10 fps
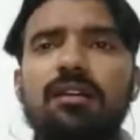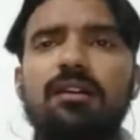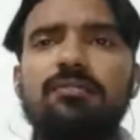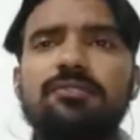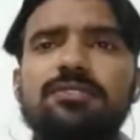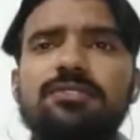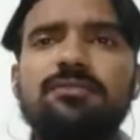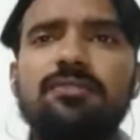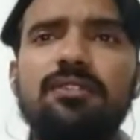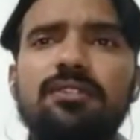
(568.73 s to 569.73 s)
First of
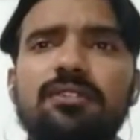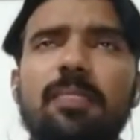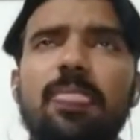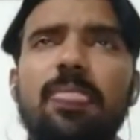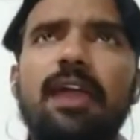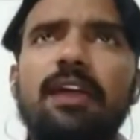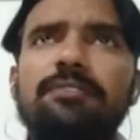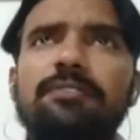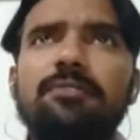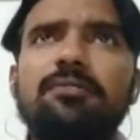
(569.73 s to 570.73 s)
all, as
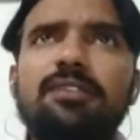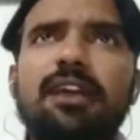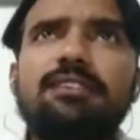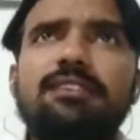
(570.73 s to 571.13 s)
you know that